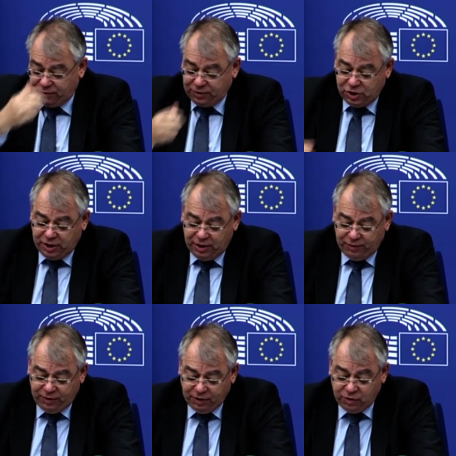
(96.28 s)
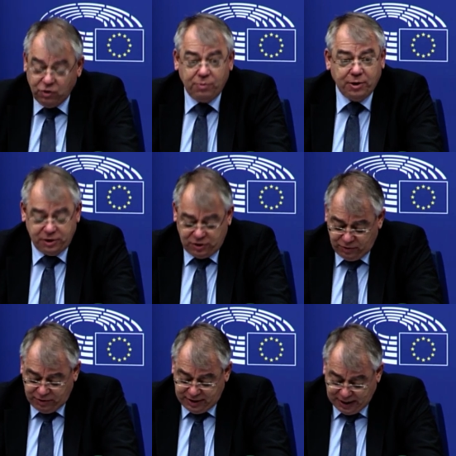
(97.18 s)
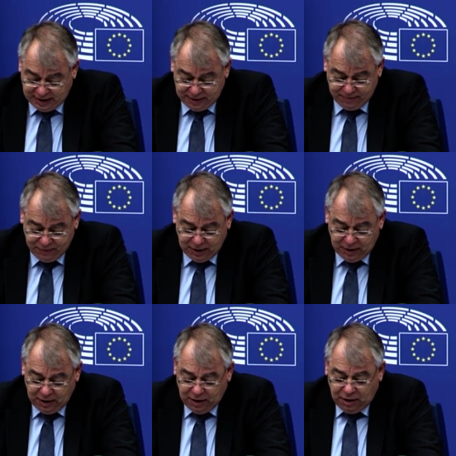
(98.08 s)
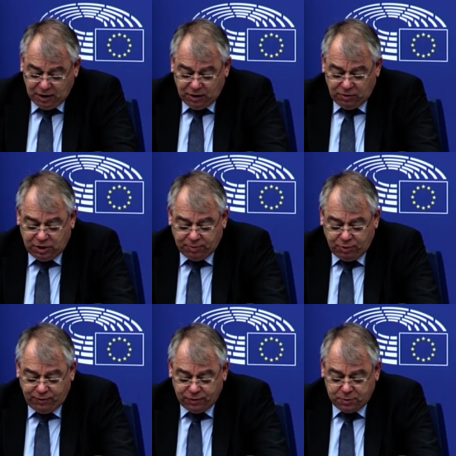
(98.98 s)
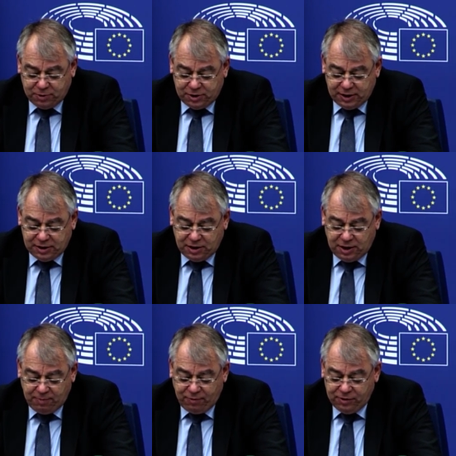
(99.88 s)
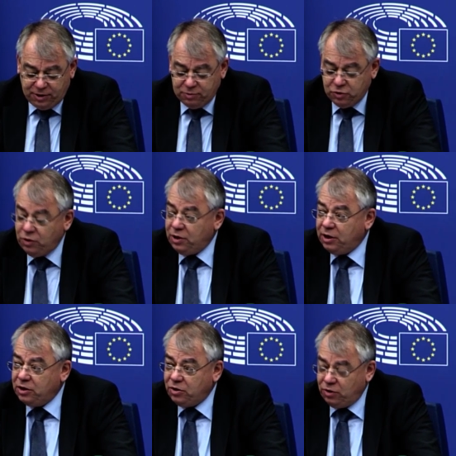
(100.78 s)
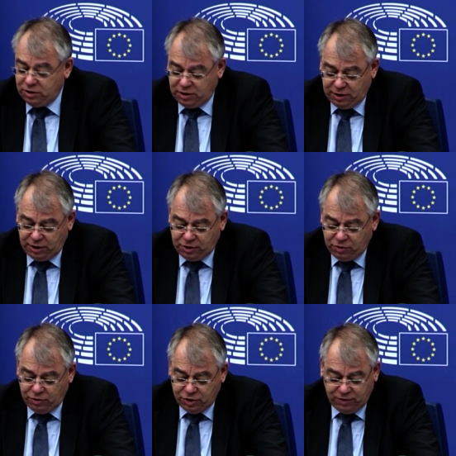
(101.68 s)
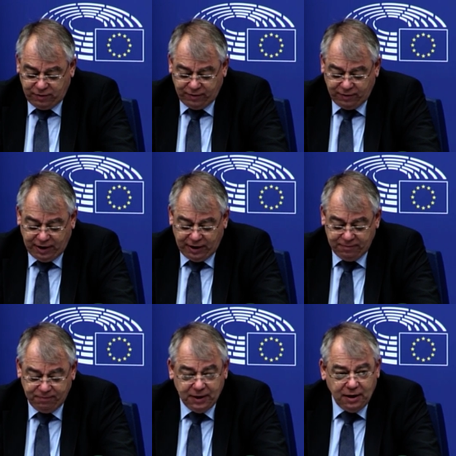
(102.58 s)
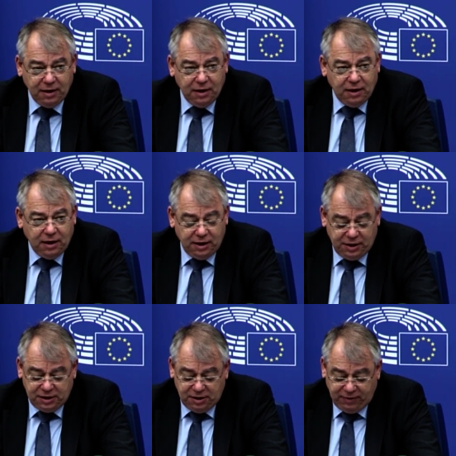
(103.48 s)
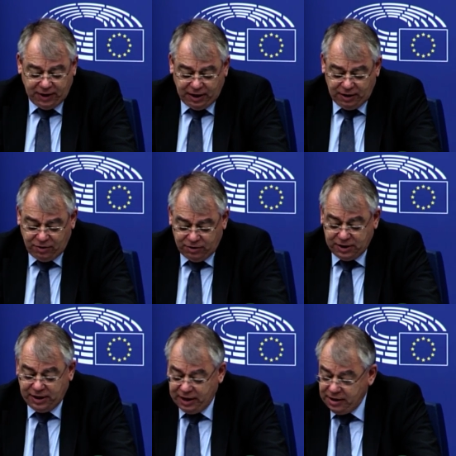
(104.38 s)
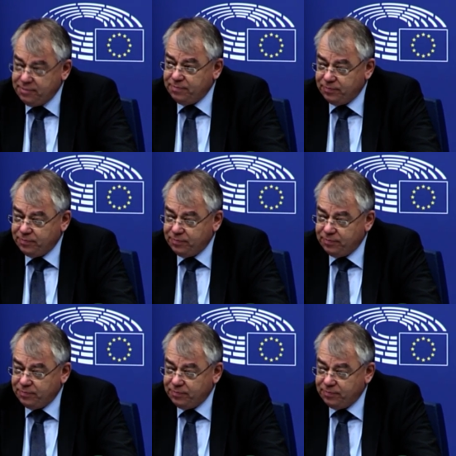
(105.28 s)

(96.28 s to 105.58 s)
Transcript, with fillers: procedure under this Parliament. I'd like to thank the Commission, Uh, which is the main auditee, for engaging with us. Our audit process